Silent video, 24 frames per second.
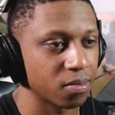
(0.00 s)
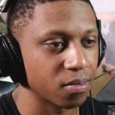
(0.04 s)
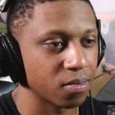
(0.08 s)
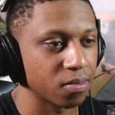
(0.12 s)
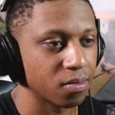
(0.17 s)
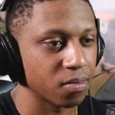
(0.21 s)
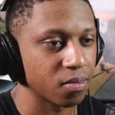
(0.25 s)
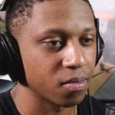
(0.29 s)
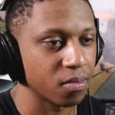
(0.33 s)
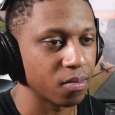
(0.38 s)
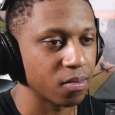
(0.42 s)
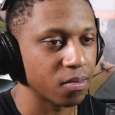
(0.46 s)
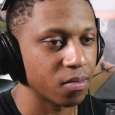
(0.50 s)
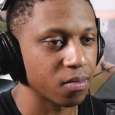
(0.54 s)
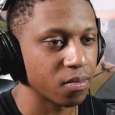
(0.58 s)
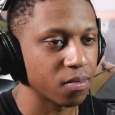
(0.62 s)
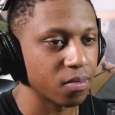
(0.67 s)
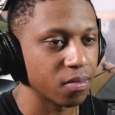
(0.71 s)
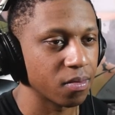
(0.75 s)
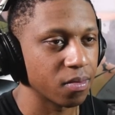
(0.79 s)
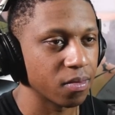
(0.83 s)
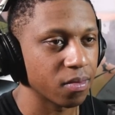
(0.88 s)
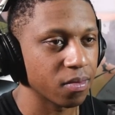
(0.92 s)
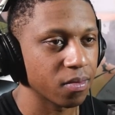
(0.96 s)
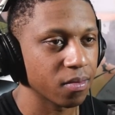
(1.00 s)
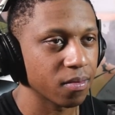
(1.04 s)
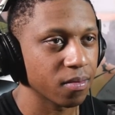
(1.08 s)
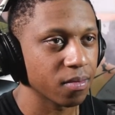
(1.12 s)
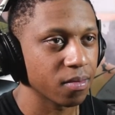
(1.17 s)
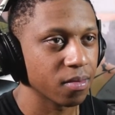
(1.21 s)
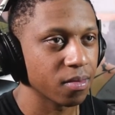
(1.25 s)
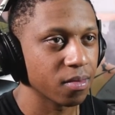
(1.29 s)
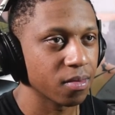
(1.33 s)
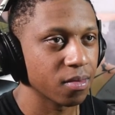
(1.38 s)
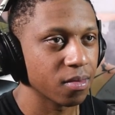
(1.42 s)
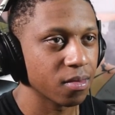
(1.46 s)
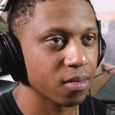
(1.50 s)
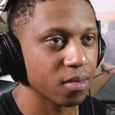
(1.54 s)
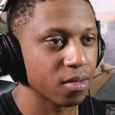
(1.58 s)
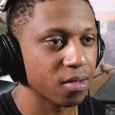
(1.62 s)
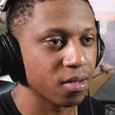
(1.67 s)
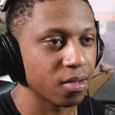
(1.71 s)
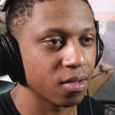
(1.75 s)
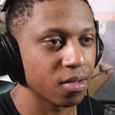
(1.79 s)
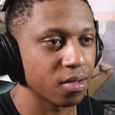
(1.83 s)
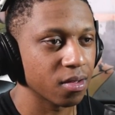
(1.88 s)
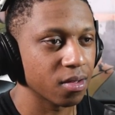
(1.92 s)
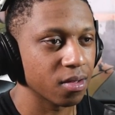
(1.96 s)

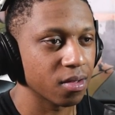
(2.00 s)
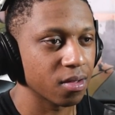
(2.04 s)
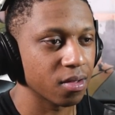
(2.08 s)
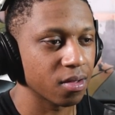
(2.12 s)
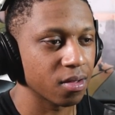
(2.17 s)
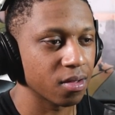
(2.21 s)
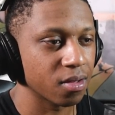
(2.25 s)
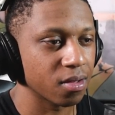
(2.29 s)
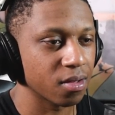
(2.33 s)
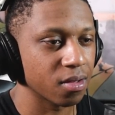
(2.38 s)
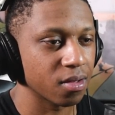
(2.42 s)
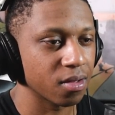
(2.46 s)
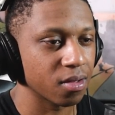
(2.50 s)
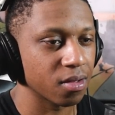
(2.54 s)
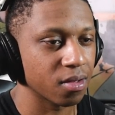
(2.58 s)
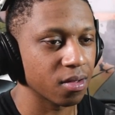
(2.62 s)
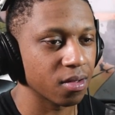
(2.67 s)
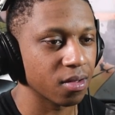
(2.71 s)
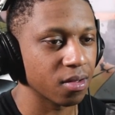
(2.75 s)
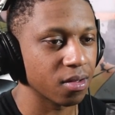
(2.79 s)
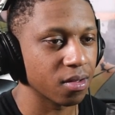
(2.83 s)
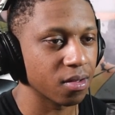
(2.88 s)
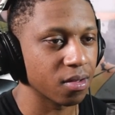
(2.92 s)
Nothing is said.